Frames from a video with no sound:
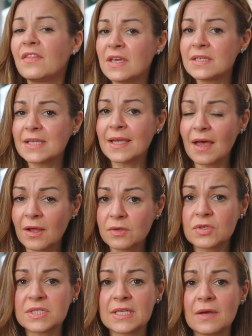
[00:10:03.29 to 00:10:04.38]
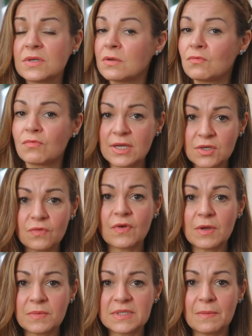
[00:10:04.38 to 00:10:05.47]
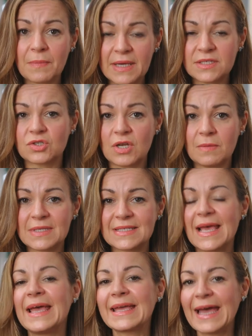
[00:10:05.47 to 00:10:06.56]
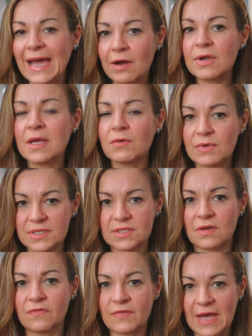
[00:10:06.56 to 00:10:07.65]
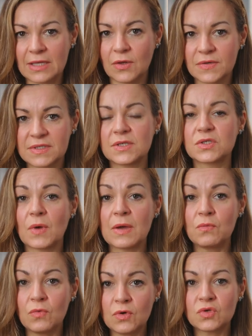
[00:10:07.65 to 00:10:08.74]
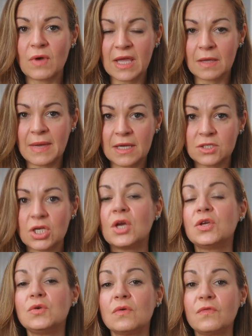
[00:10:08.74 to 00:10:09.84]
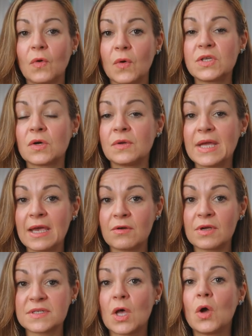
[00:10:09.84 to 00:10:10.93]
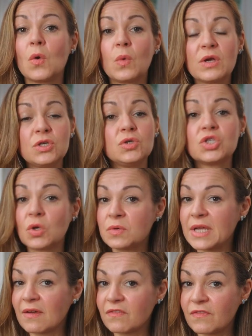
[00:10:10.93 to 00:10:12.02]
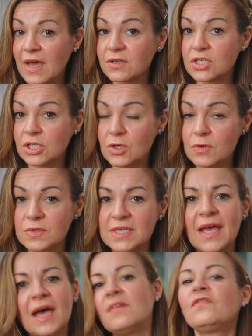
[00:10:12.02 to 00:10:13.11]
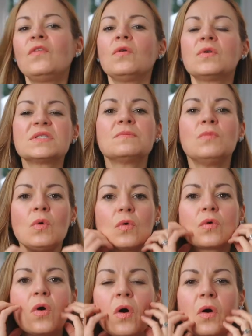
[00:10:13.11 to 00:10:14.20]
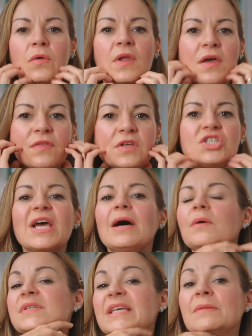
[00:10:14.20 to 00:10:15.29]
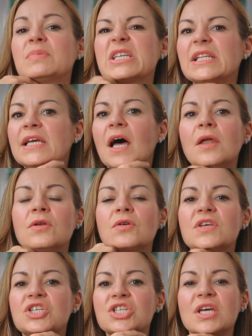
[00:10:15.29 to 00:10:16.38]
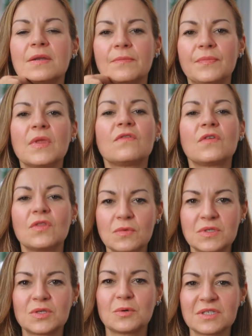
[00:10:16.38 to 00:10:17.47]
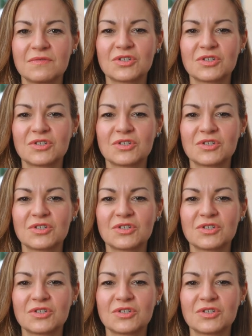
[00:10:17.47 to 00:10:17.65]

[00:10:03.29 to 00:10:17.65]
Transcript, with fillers: Things like ultrasound and radiofrequency based treatments carry a risk of fat loss, so I would recommend you avoid on areas where you don't have fat to lose and focus more on the jowls and particularly under the chin for those sorts of